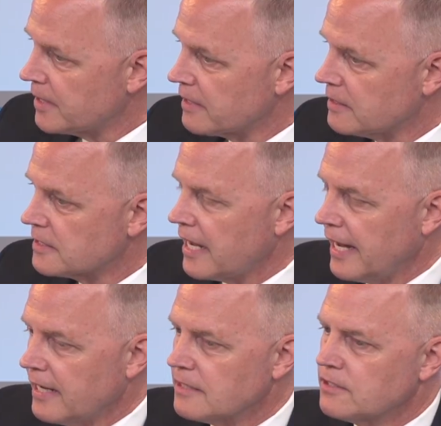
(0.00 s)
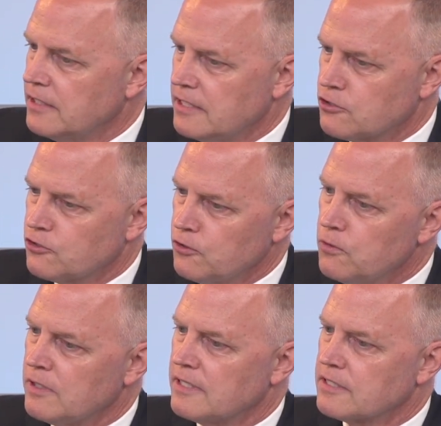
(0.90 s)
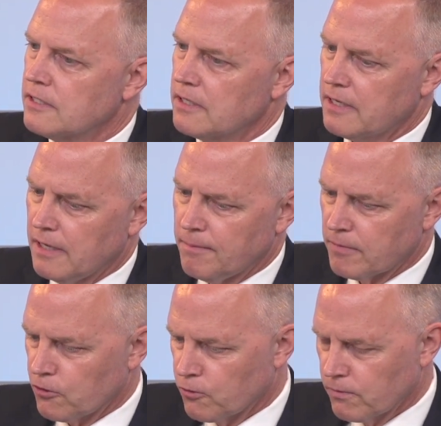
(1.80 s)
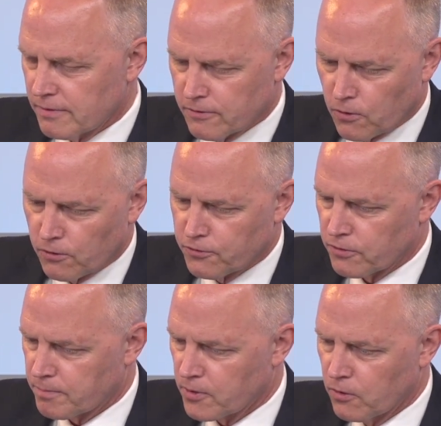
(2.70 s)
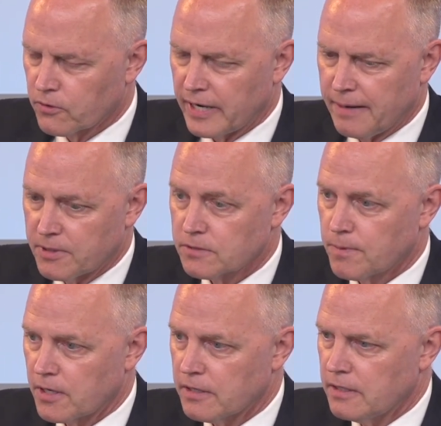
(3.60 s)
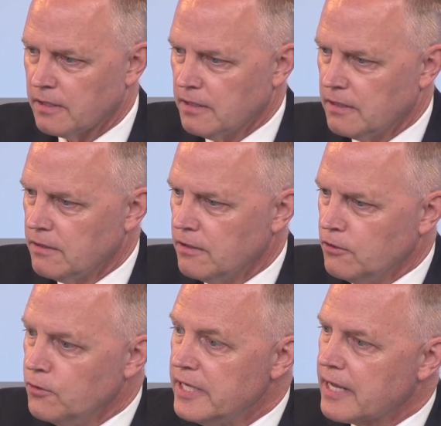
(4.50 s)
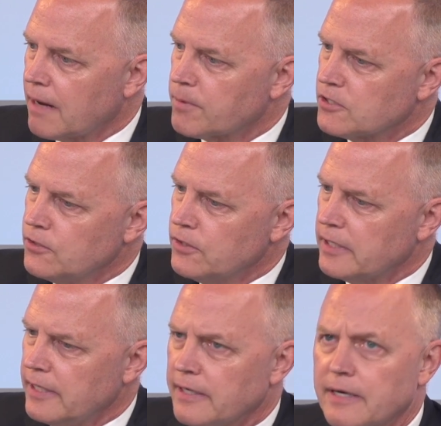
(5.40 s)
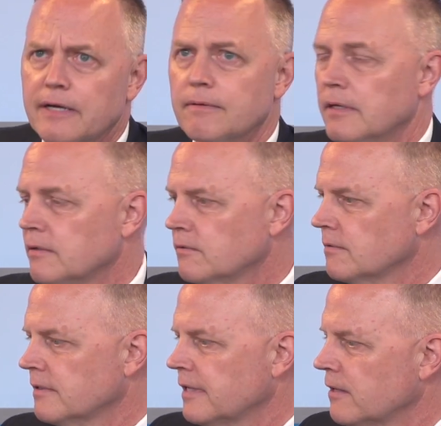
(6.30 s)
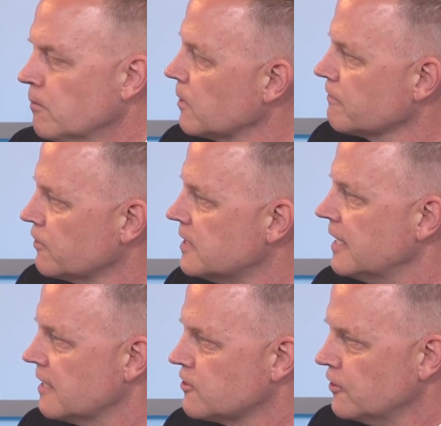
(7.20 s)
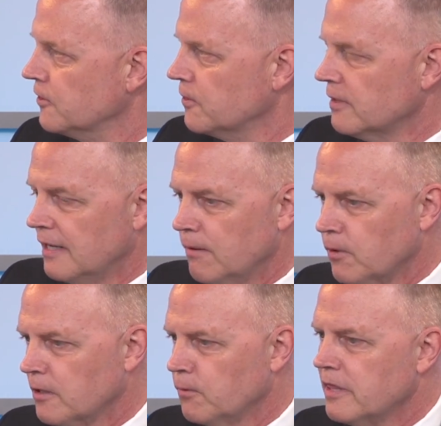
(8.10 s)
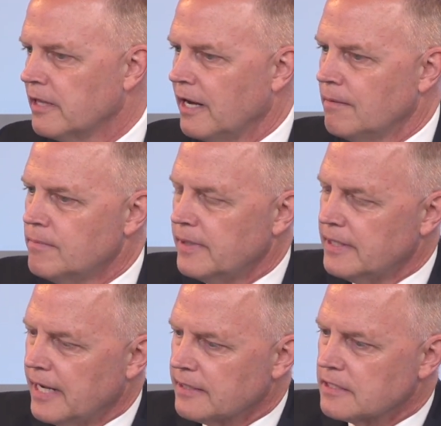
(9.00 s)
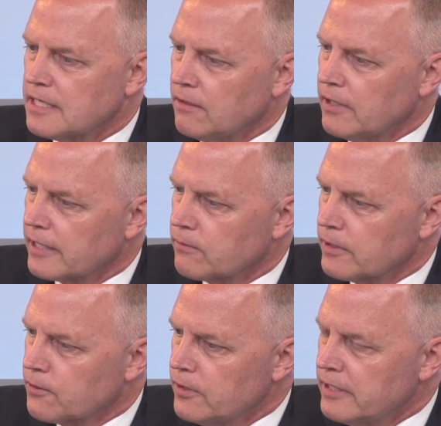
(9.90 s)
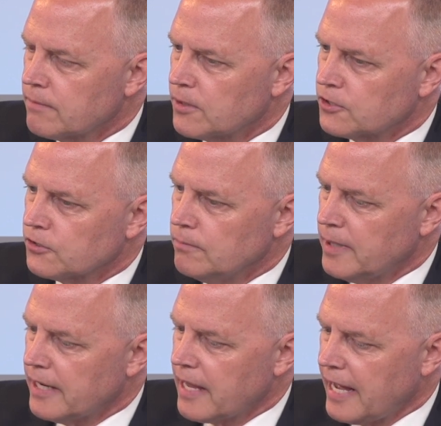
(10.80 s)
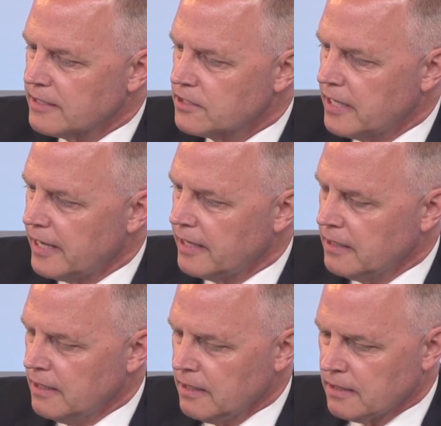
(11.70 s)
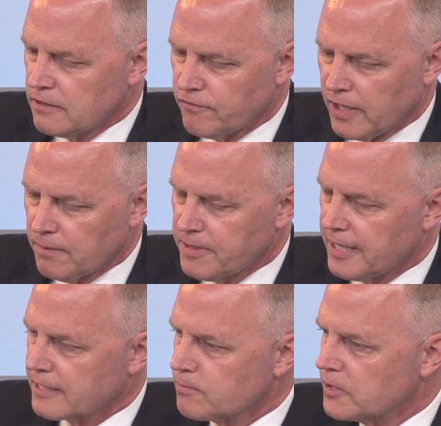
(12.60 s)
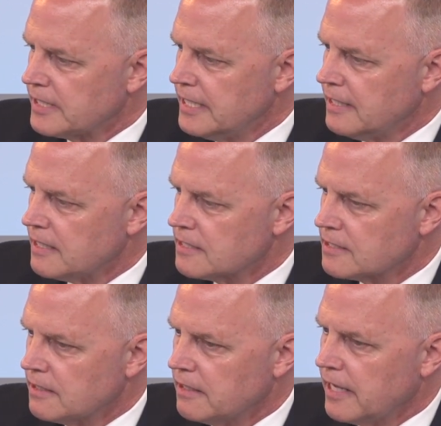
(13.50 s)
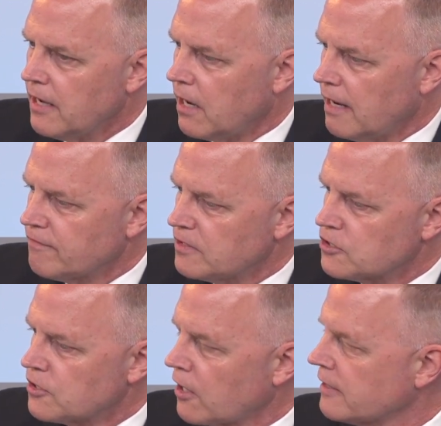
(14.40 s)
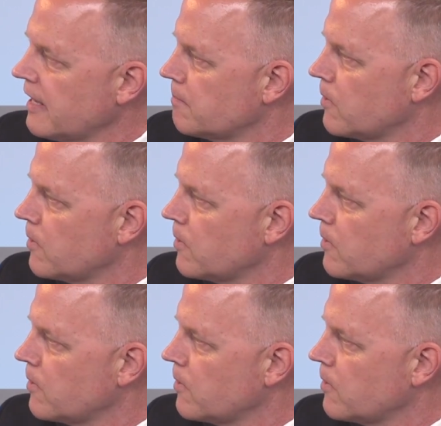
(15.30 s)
because as these students grow through the program, and as part of the unique opportunity, and I don't work for DSU, I work with them, but not to sound like a recruiting commercial, but as they develop the expertise, they often start that